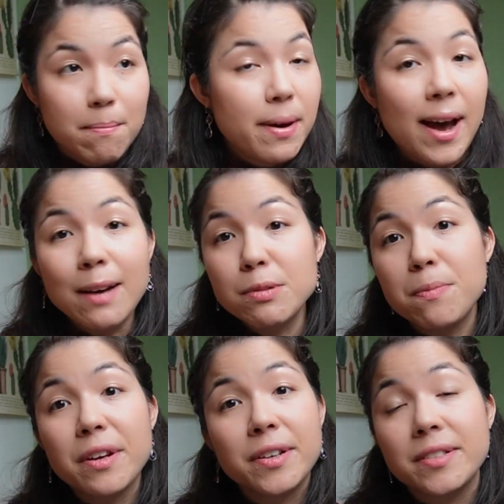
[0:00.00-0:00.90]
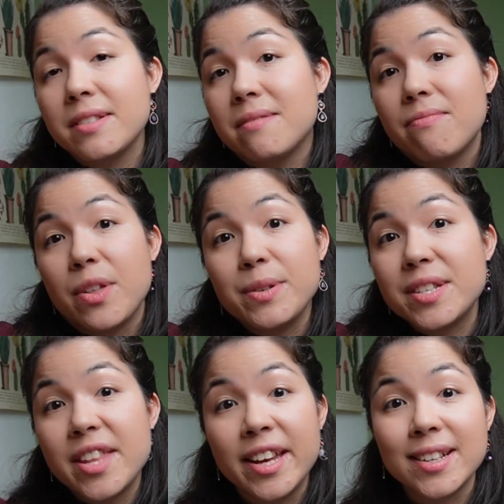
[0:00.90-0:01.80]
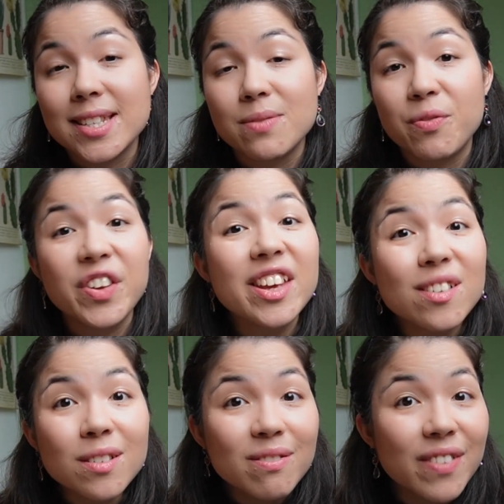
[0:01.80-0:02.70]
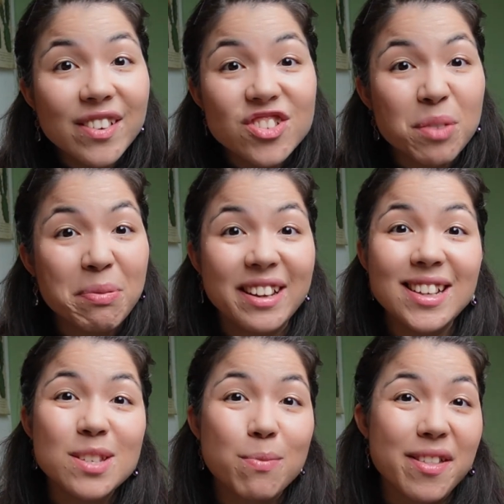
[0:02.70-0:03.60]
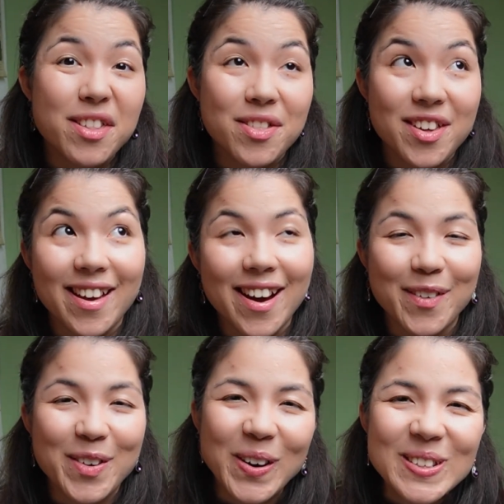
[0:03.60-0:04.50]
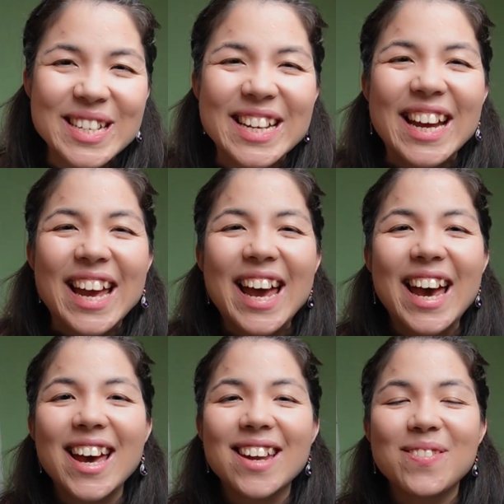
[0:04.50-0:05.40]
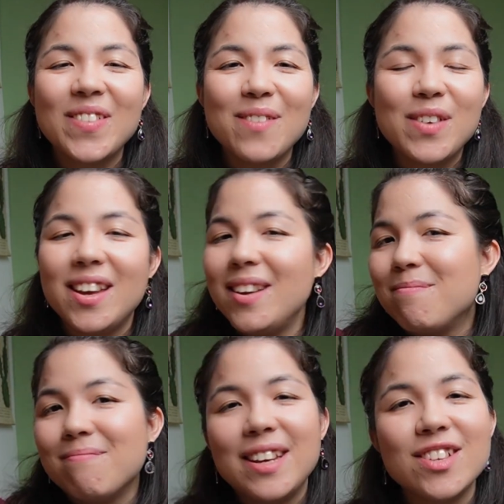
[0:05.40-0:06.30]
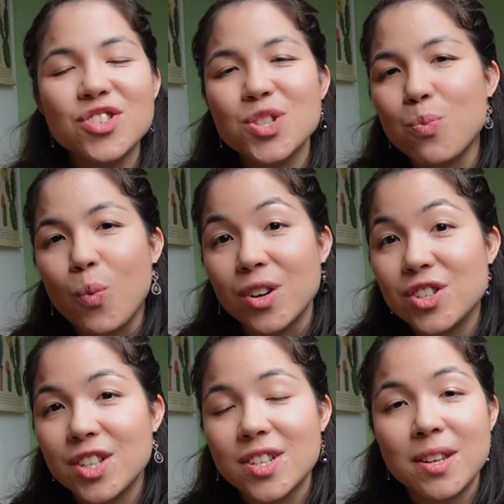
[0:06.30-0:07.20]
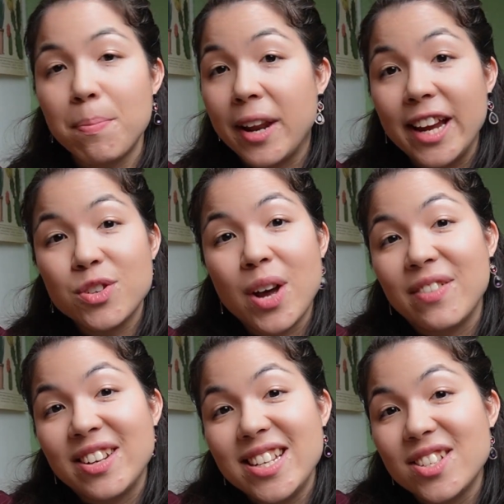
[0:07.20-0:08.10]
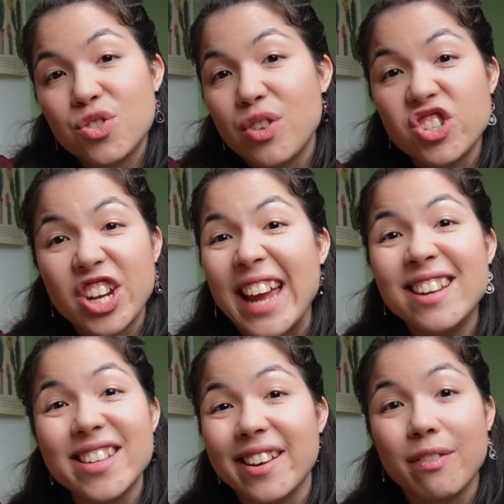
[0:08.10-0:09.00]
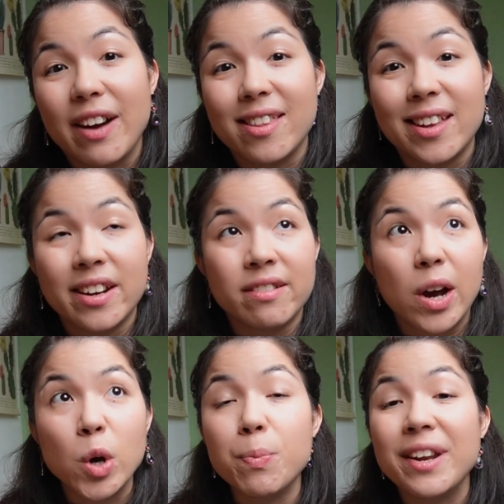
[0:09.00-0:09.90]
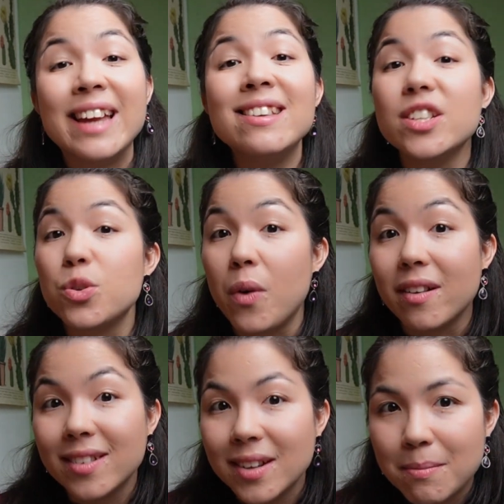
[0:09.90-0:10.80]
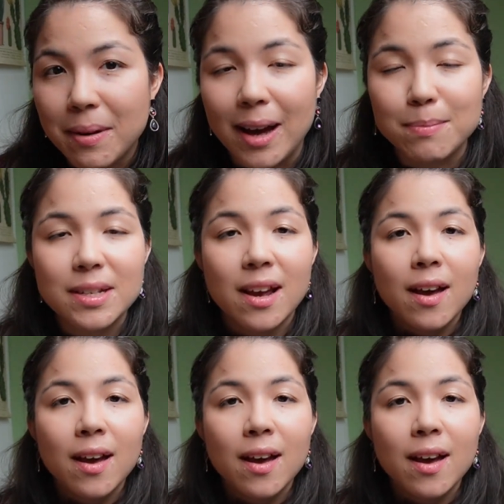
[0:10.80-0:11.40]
Perhaps because those things feel very Japanese, whether they are or not, and maybe he just wanted the play to have a neat tragic ending rather than an open-ended one, perhaps.